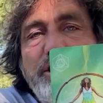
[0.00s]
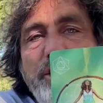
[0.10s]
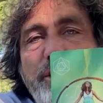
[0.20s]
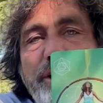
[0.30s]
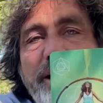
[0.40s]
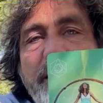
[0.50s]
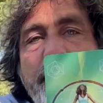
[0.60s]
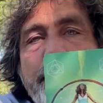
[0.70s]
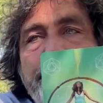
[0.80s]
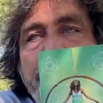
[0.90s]
So you can,
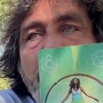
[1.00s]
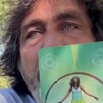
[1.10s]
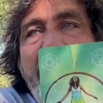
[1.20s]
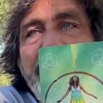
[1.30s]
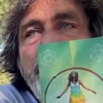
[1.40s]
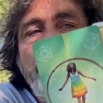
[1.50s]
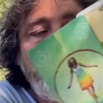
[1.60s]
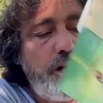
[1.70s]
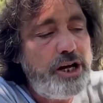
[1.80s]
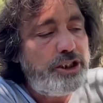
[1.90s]
as you're
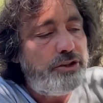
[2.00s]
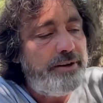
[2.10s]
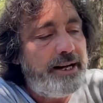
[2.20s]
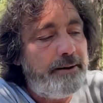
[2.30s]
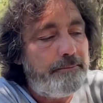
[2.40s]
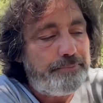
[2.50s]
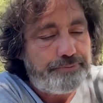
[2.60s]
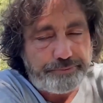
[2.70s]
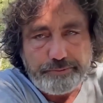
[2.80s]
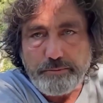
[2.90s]
nurturing
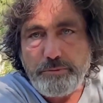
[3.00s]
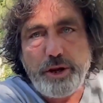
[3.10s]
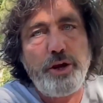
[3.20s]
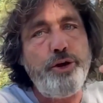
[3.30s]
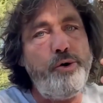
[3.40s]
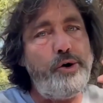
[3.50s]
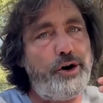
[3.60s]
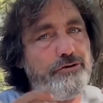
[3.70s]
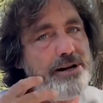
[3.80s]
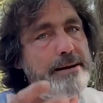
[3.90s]
your
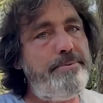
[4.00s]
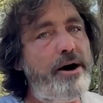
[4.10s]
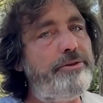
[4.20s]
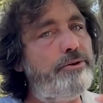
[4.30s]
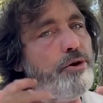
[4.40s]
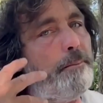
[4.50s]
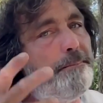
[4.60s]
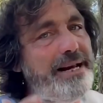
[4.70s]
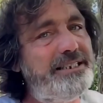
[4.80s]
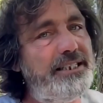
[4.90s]
career path or your
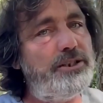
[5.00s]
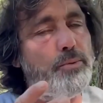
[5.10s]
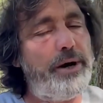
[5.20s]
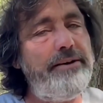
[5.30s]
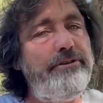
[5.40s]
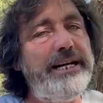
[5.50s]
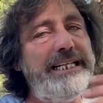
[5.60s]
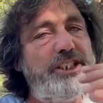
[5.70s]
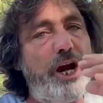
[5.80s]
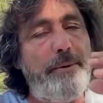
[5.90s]
business or whatever it
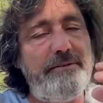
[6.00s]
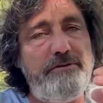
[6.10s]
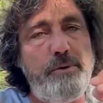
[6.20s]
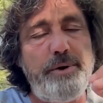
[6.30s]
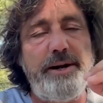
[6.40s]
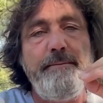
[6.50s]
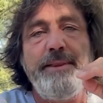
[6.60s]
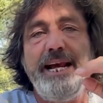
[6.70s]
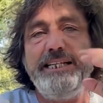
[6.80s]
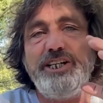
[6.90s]
is going forward,
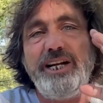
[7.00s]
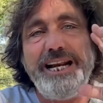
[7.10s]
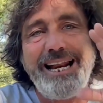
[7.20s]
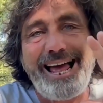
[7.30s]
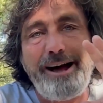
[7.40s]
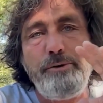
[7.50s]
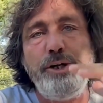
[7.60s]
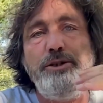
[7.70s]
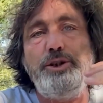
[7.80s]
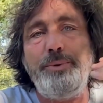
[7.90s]
it's going to allow
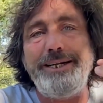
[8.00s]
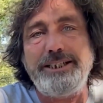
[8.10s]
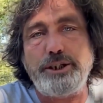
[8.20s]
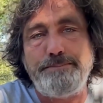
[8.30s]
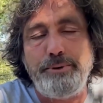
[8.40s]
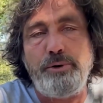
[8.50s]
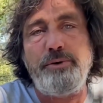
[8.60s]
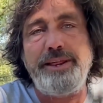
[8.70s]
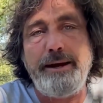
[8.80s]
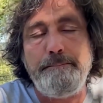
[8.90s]
you to explore
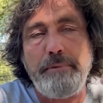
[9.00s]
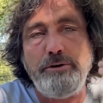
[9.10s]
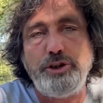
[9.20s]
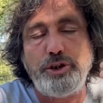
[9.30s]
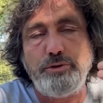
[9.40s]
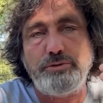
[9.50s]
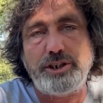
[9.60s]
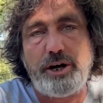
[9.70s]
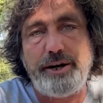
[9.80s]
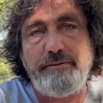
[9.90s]
the emotional
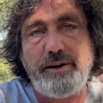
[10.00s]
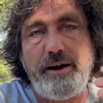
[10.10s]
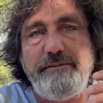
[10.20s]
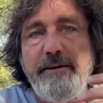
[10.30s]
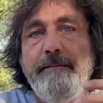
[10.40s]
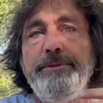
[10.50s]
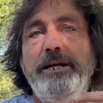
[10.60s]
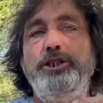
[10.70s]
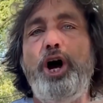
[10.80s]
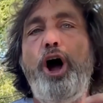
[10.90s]
side of life
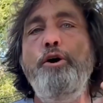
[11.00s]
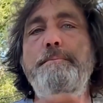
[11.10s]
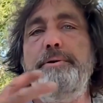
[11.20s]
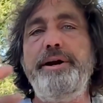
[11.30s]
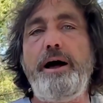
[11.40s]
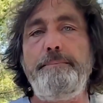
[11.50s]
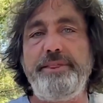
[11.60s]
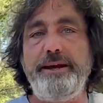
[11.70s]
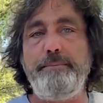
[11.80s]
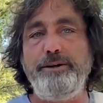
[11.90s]
to open up
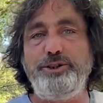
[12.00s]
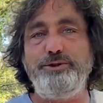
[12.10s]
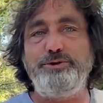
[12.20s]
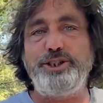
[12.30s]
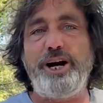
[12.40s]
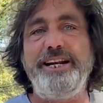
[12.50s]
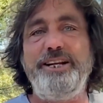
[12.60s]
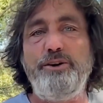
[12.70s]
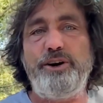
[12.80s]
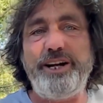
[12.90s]
the emotional side in
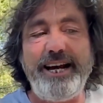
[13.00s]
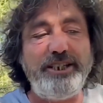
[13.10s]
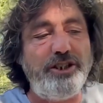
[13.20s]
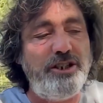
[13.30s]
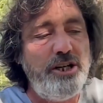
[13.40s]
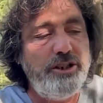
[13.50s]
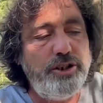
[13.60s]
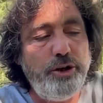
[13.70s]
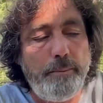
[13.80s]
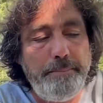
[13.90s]
your connection
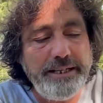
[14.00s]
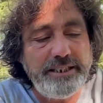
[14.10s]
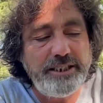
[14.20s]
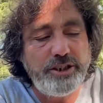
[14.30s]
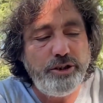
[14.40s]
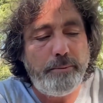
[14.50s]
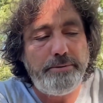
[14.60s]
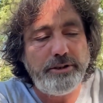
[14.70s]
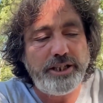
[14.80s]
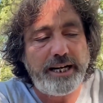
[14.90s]
to your business and your
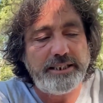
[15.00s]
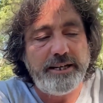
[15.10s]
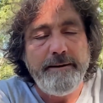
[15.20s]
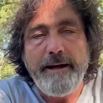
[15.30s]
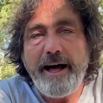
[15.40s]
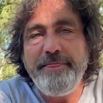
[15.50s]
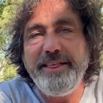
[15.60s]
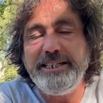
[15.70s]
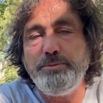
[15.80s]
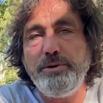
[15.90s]
projects. And
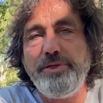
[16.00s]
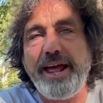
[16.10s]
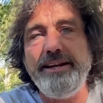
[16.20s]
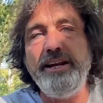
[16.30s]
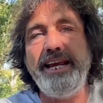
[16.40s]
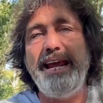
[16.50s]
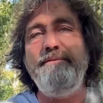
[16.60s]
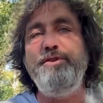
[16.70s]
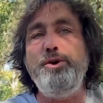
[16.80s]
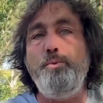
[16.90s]
this will then
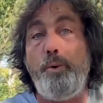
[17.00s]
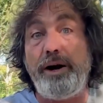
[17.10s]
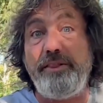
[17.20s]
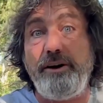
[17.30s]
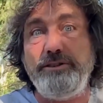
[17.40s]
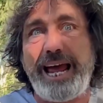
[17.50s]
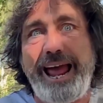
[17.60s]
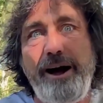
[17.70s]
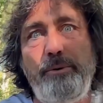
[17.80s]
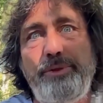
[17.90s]
give you one of those
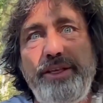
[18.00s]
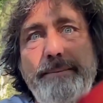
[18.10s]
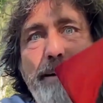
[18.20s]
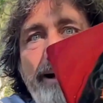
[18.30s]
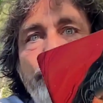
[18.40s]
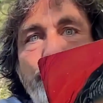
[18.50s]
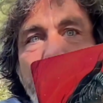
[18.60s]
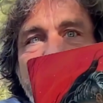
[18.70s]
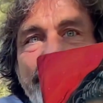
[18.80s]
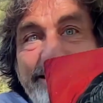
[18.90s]
healthy
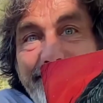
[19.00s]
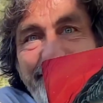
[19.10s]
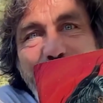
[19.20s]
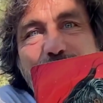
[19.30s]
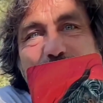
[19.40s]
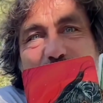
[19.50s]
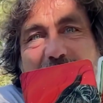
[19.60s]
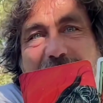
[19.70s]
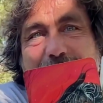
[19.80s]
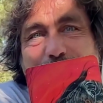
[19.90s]
boundaries. Look at
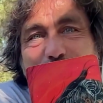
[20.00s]
that.